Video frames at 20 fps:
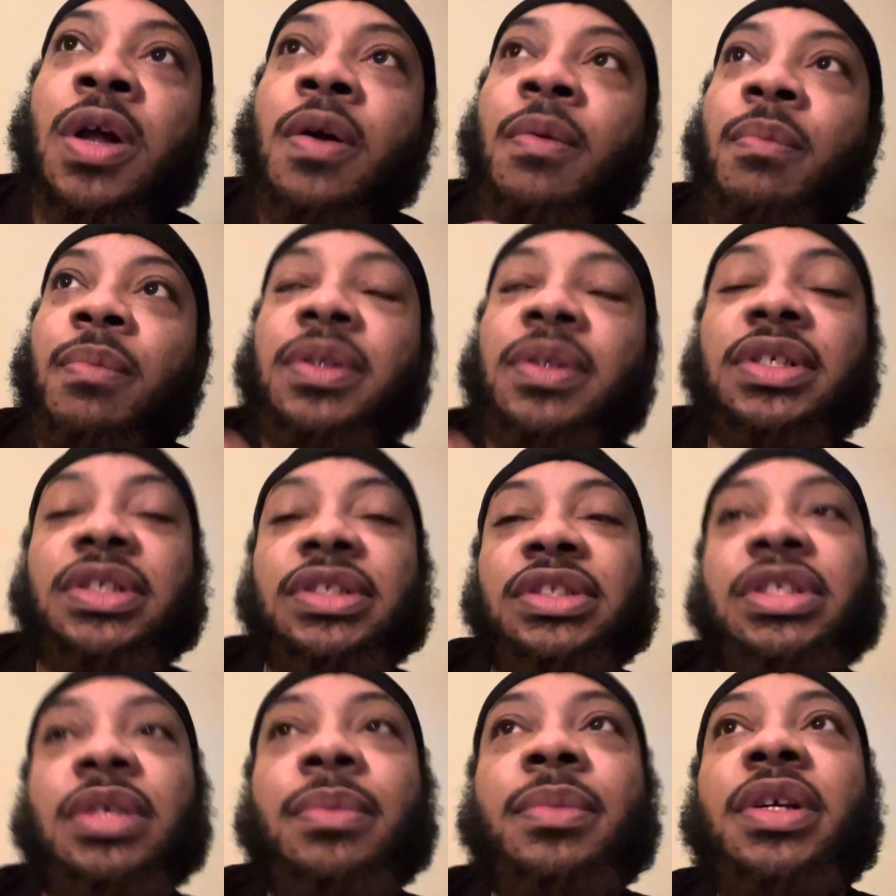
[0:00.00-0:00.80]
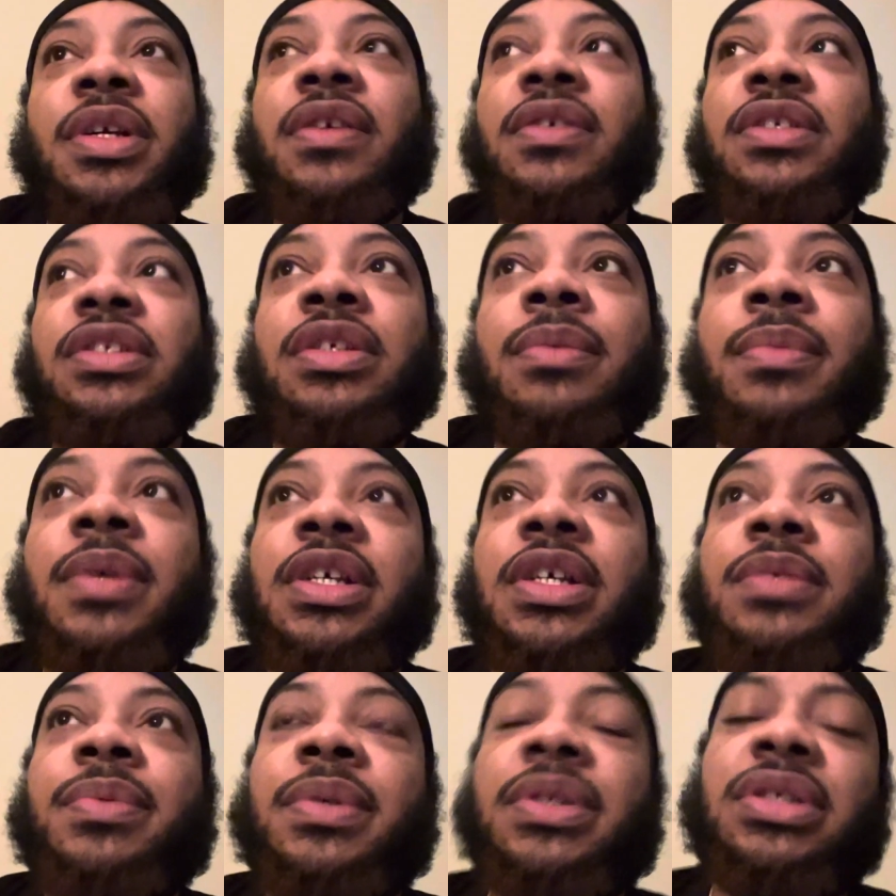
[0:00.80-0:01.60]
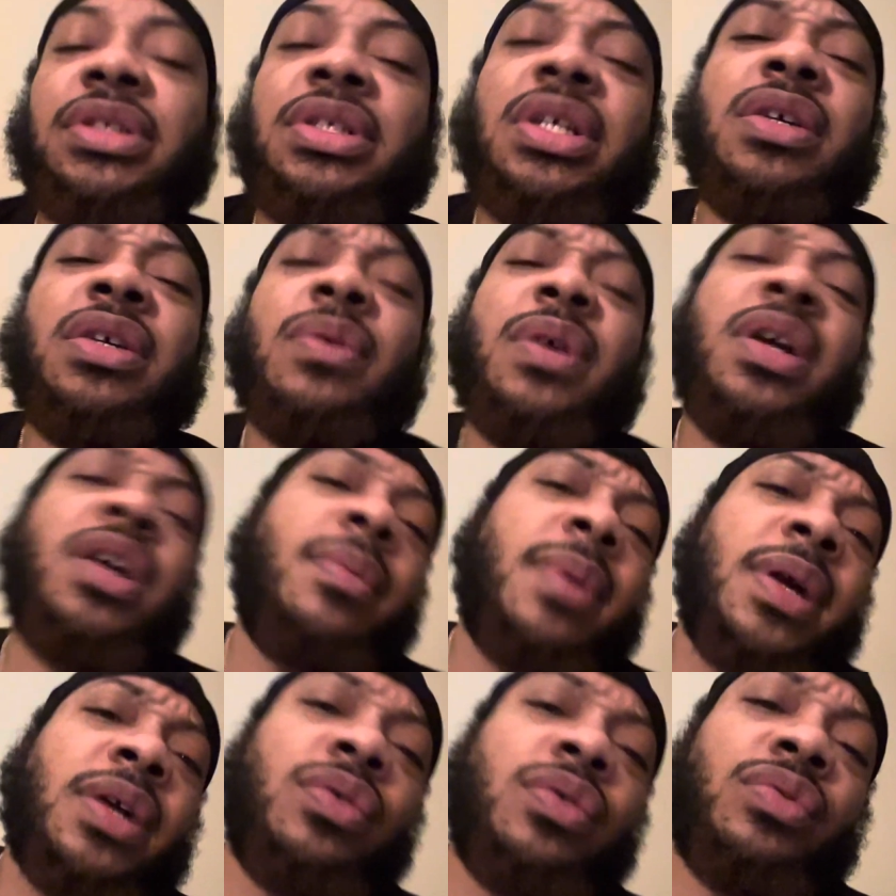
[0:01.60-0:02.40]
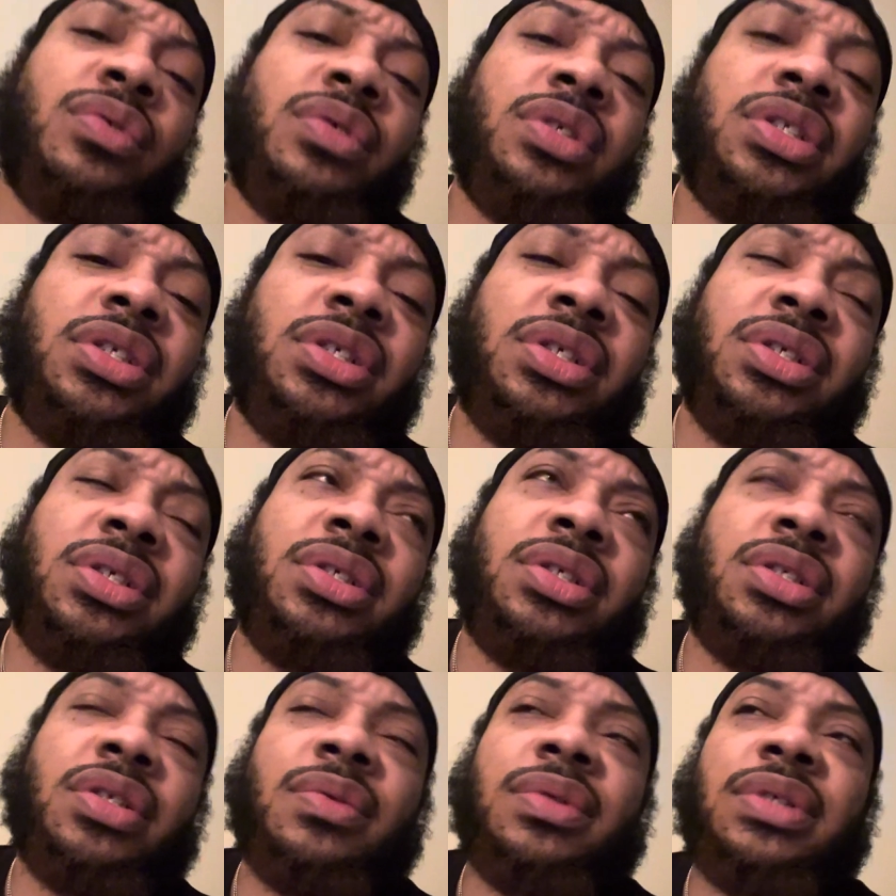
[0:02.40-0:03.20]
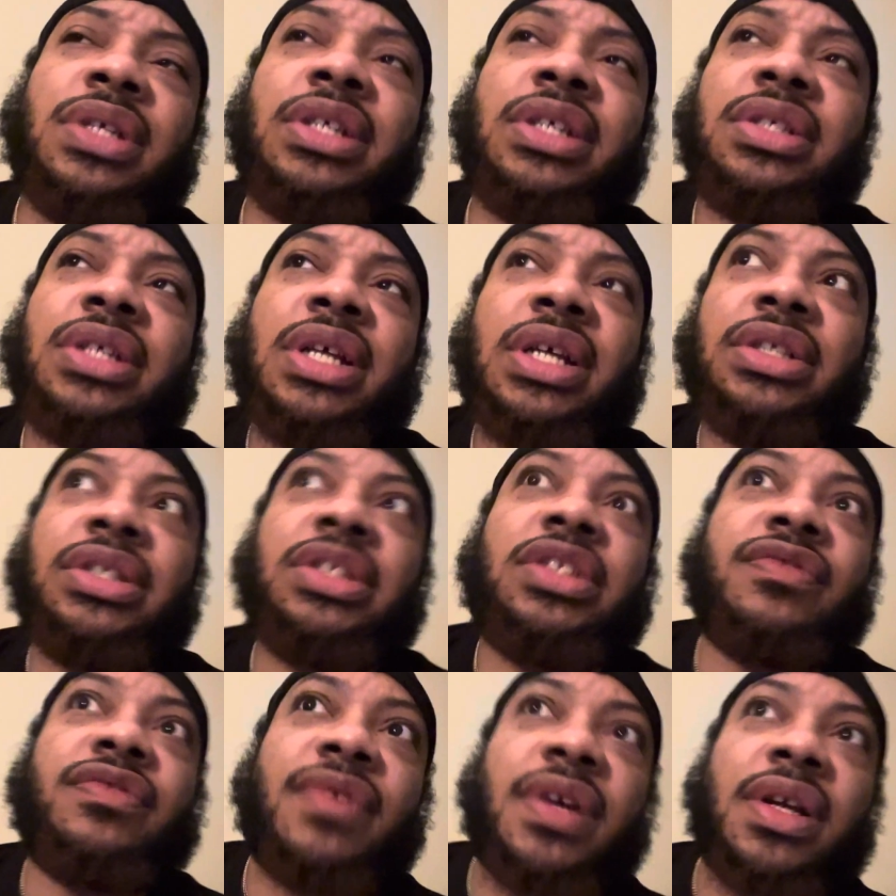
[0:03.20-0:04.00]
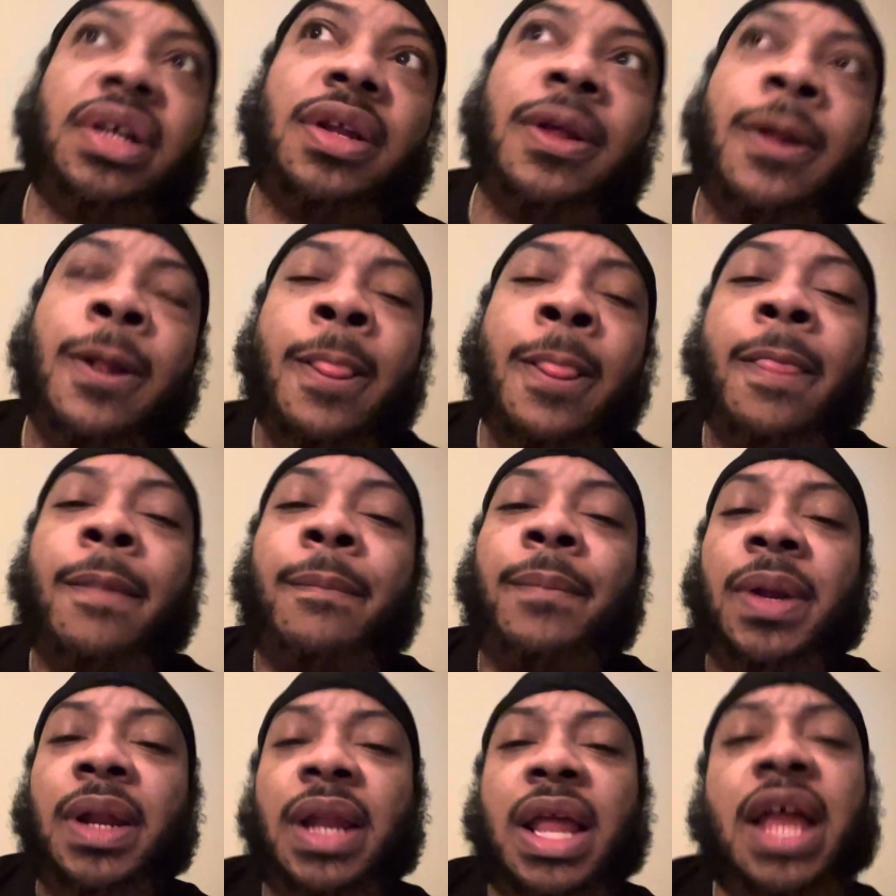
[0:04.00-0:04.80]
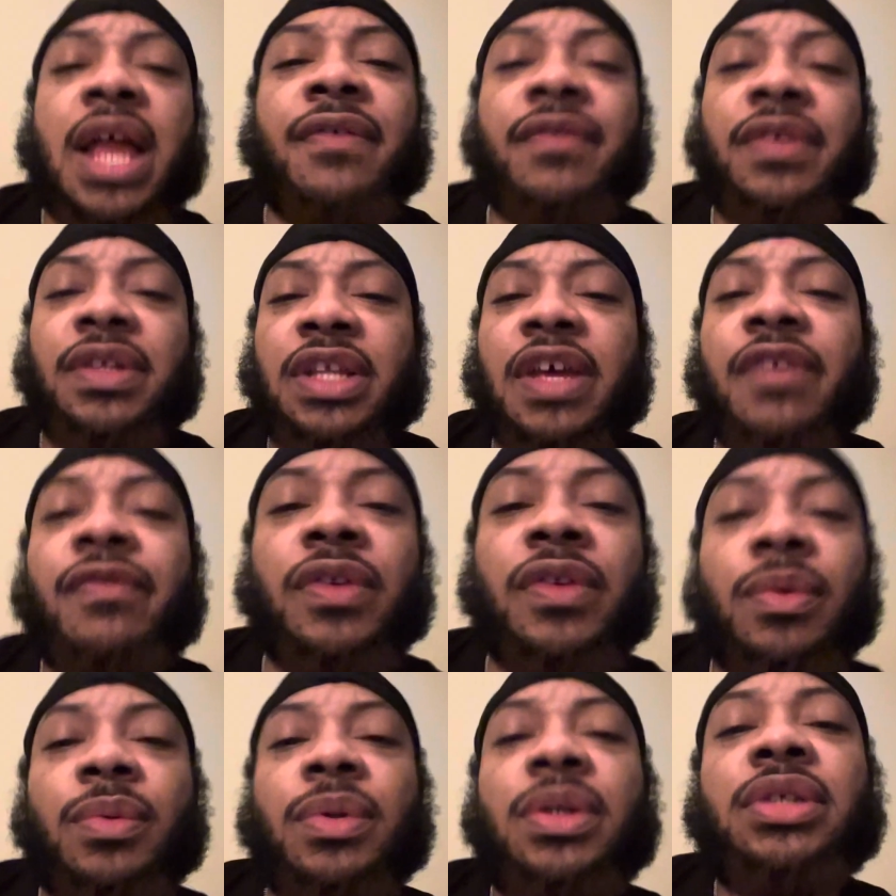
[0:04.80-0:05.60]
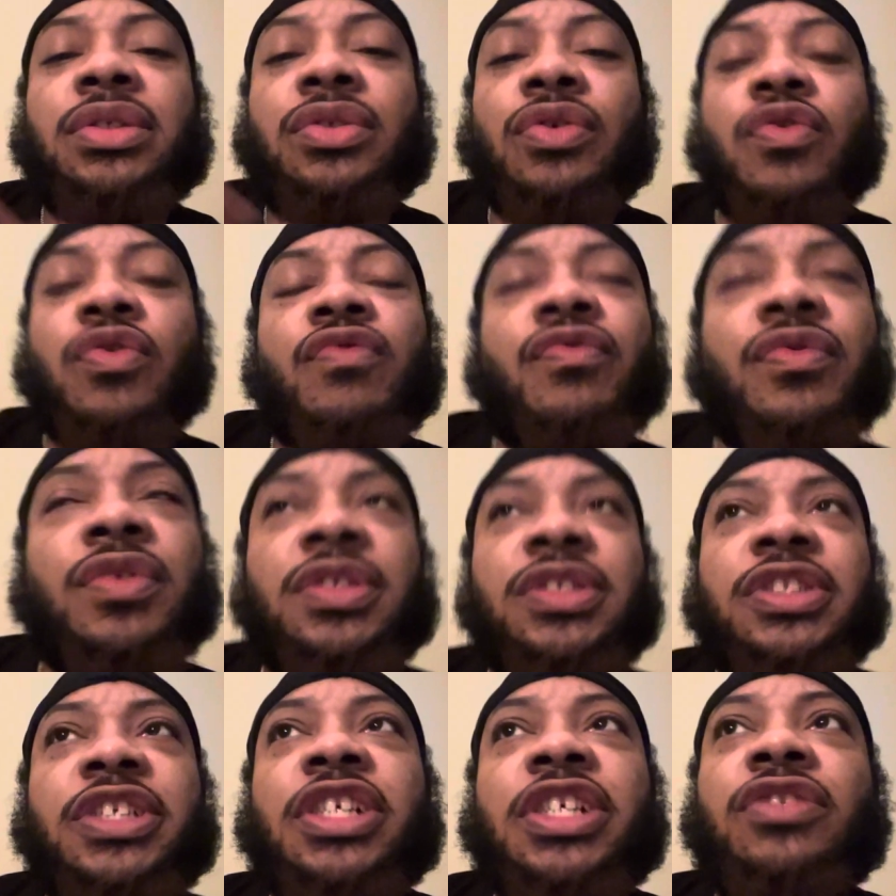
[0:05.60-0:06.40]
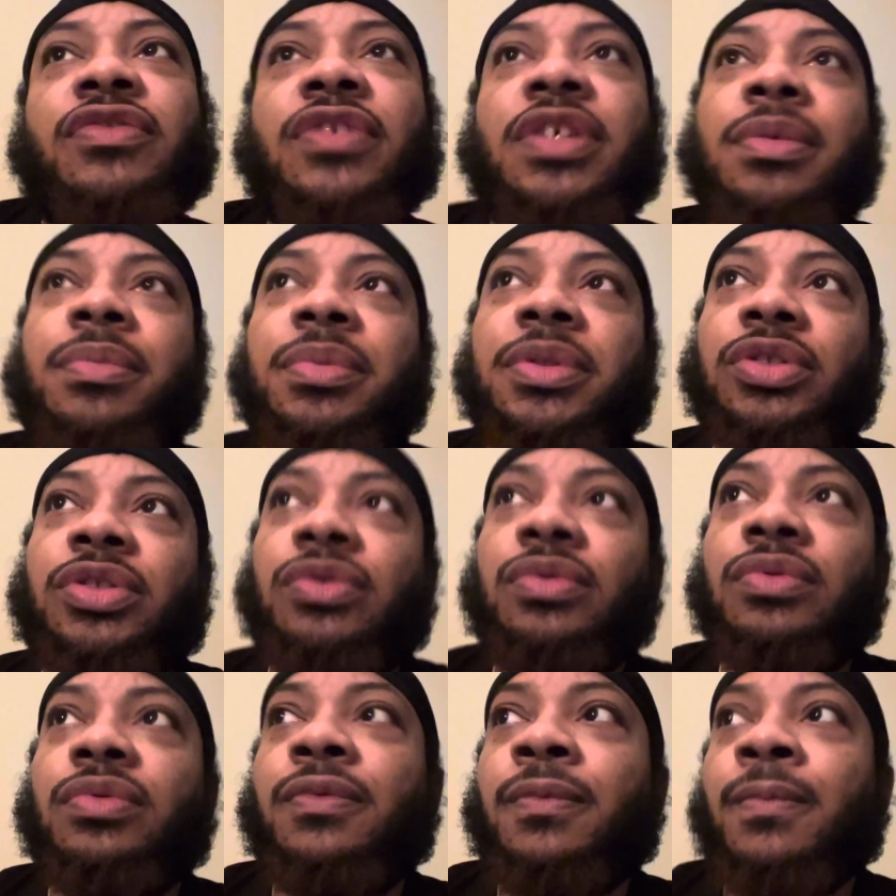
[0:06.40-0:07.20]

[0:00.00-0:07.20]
But then some areas, some aspects, it's like, oh, everybody go through this shit. So that's like just regular. But a lot of it definitely was over exaggerated. But you